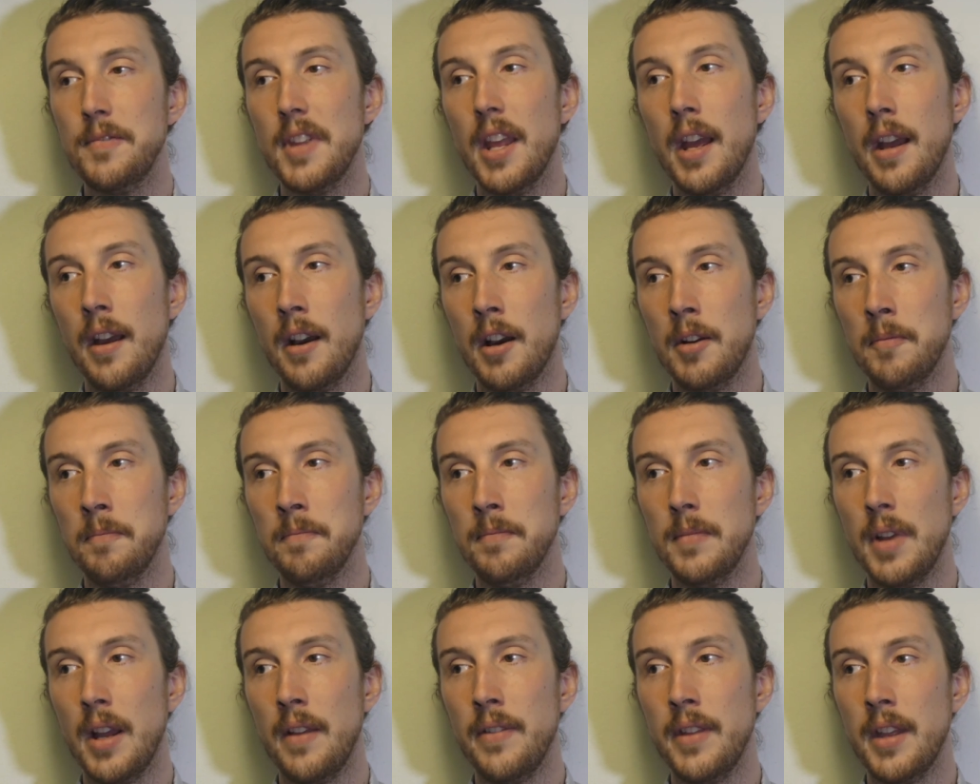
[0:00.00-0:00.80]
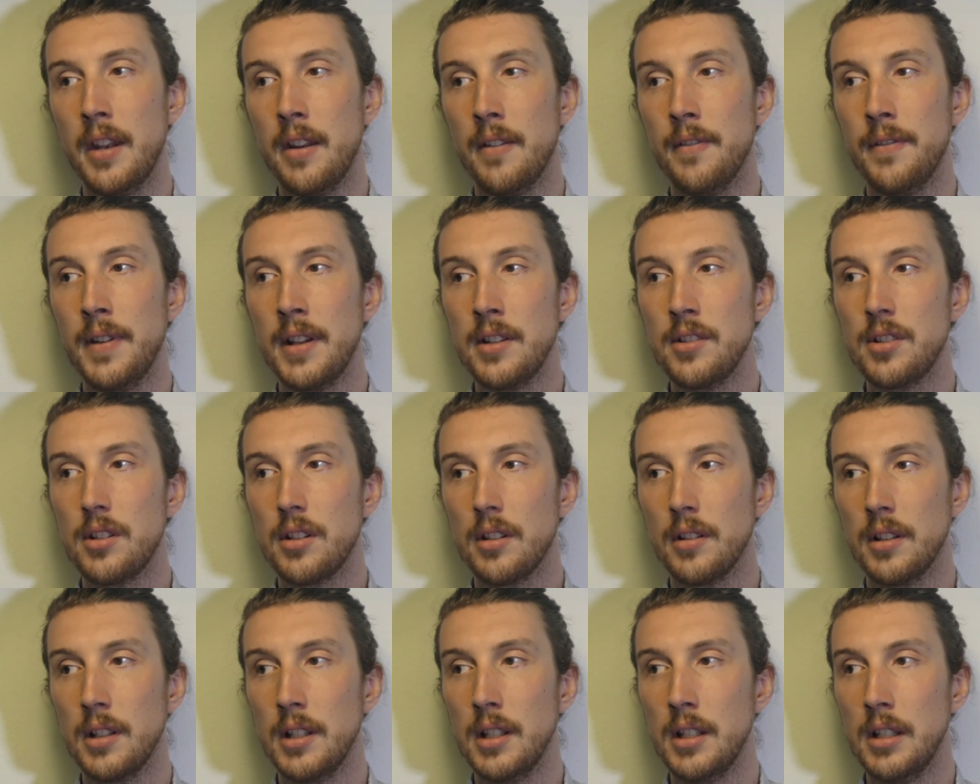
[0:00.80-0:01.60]
And then
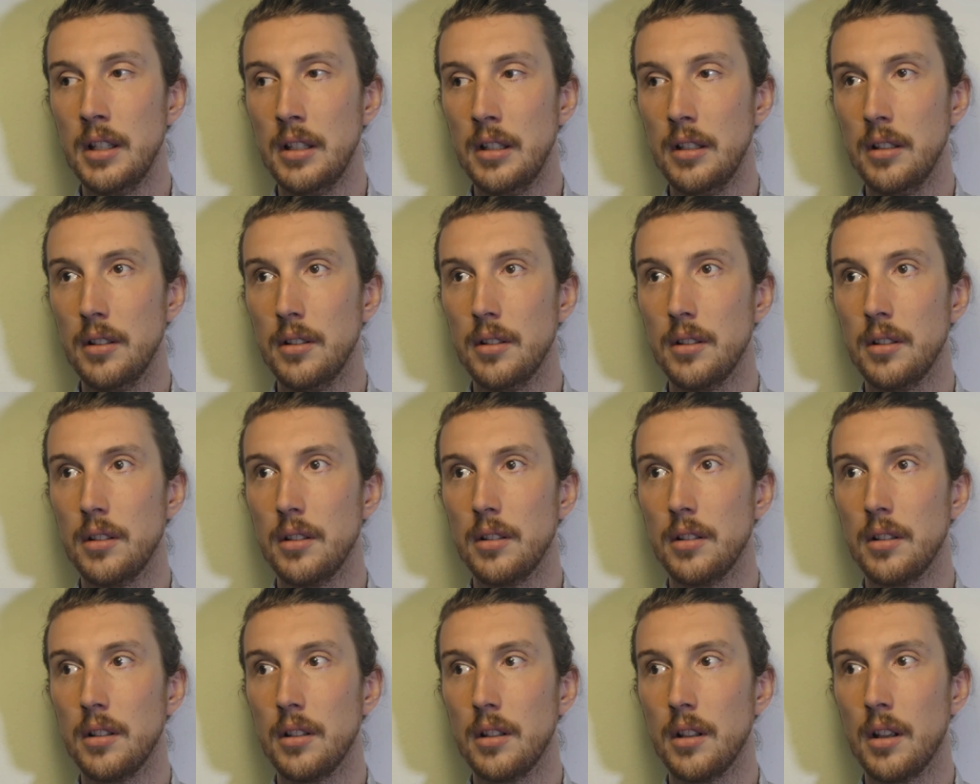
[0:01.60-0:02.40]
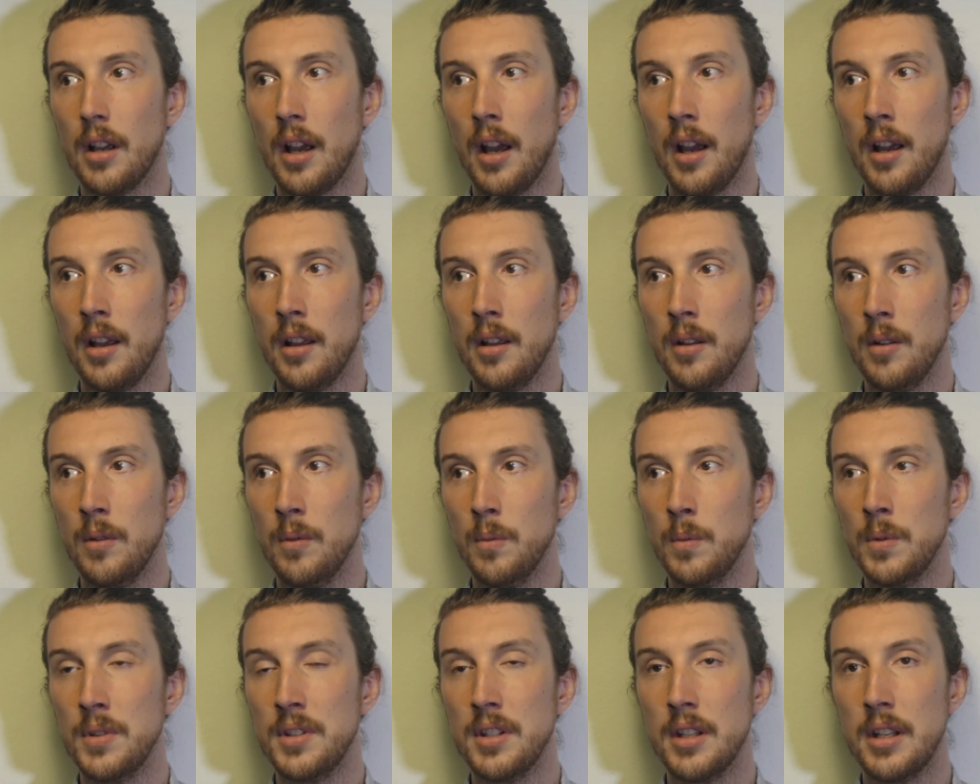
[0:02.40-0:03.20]
eventually I
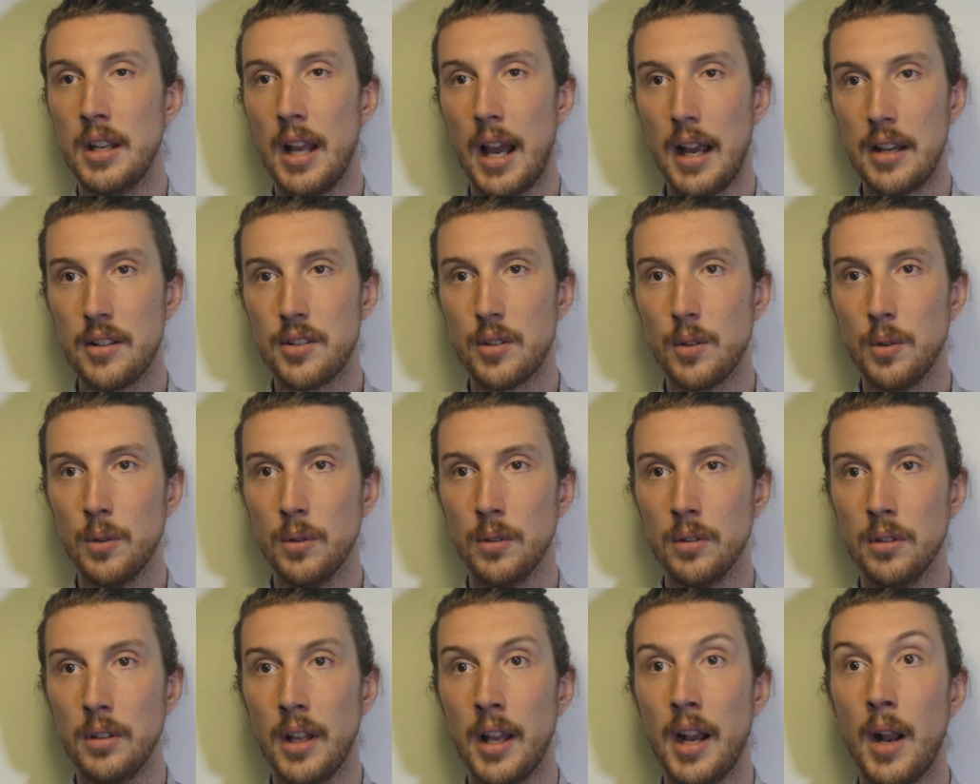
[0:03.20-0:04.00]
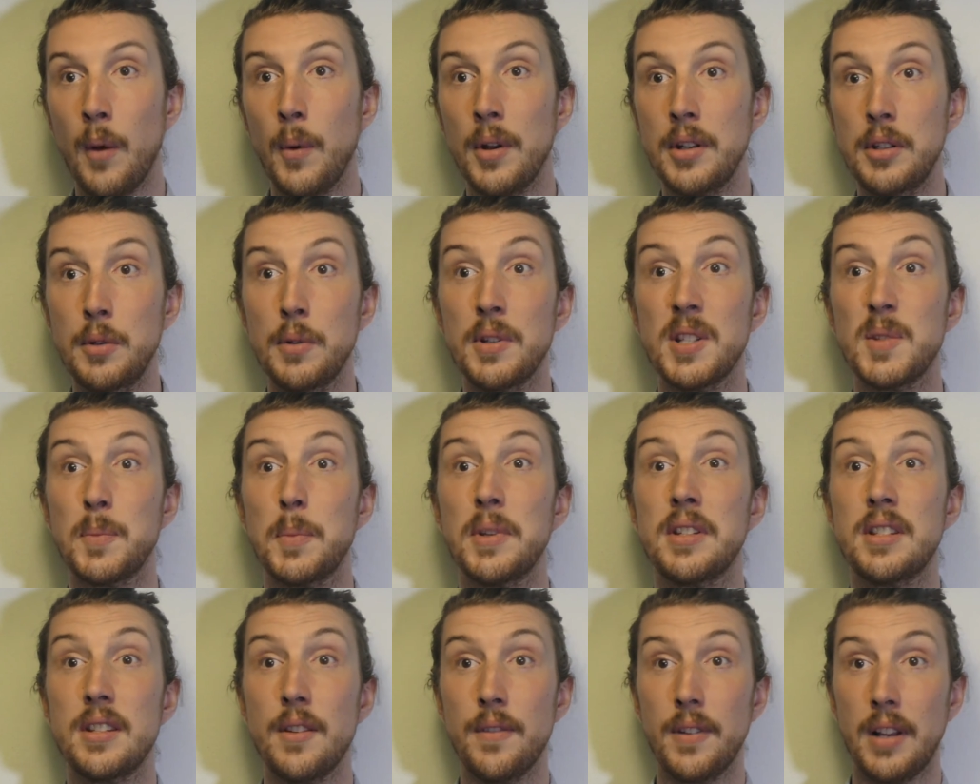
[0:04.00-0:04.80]
was in high school, and I went to a
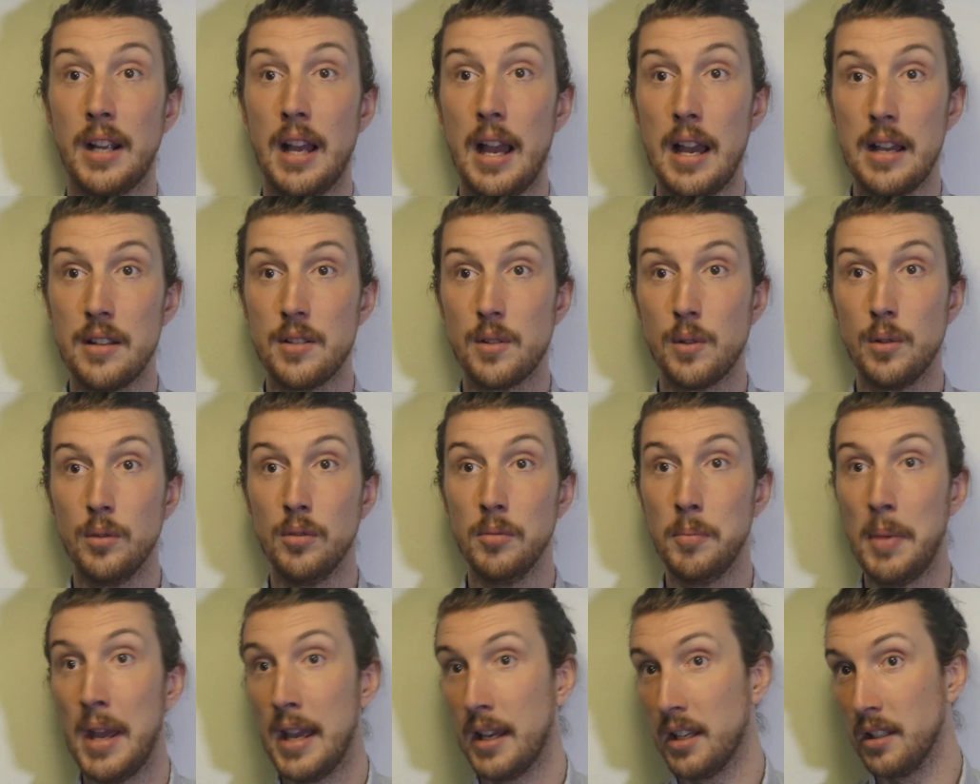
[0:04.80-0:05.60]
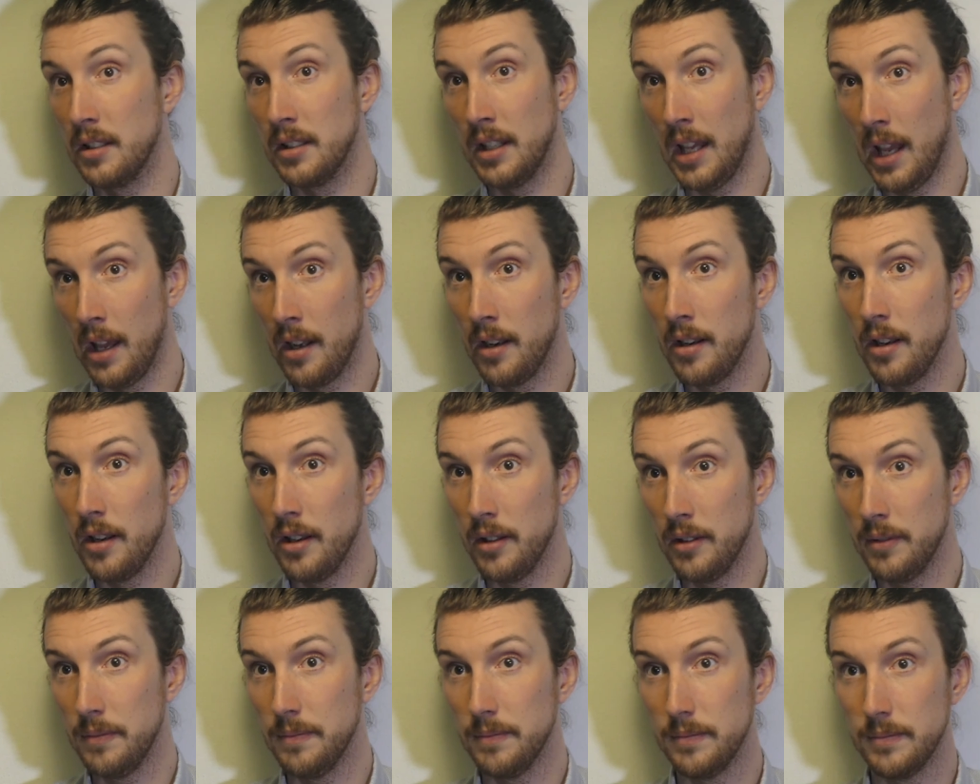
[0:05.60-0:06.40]
specific high school back in
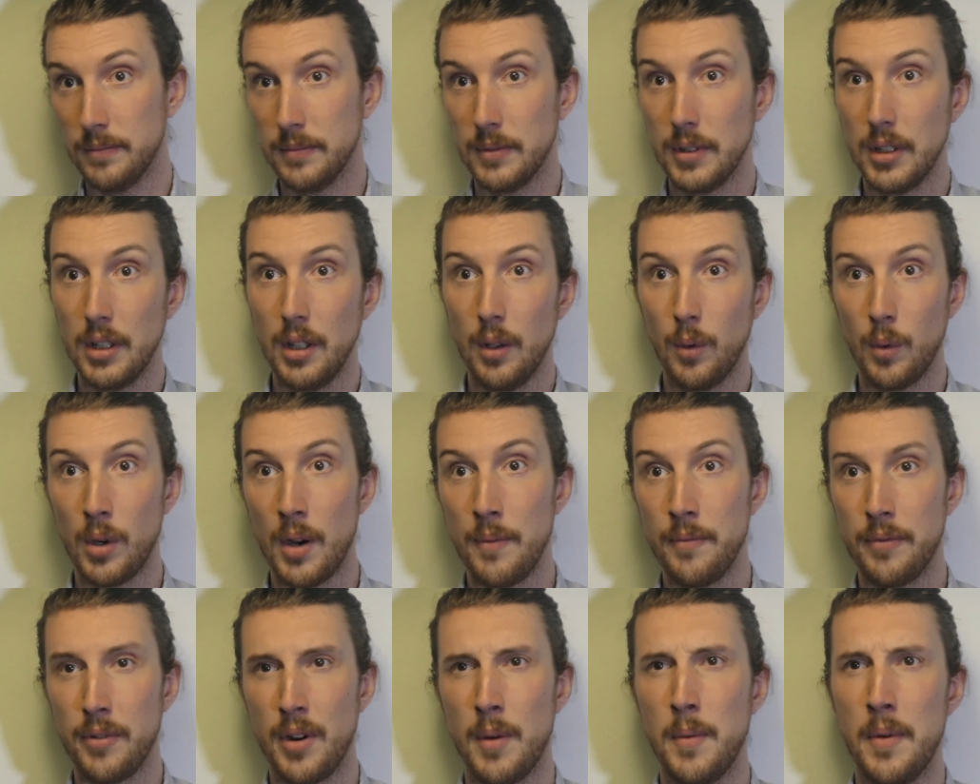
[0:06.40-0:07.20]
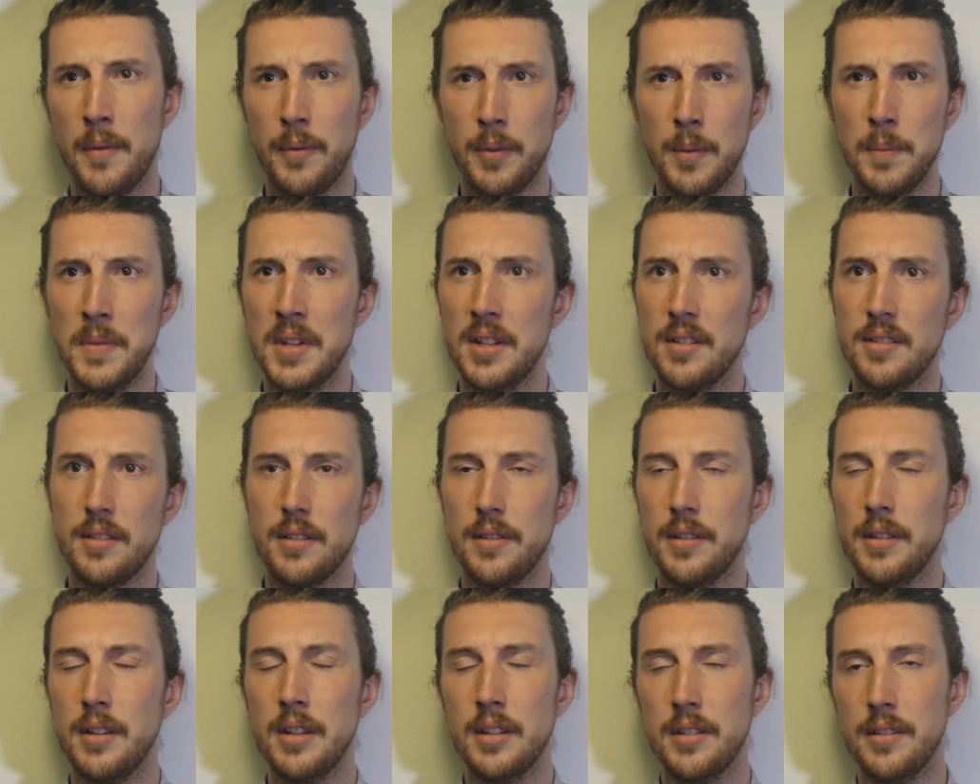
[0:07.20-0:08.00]
Canada, where I'm from. I'm from this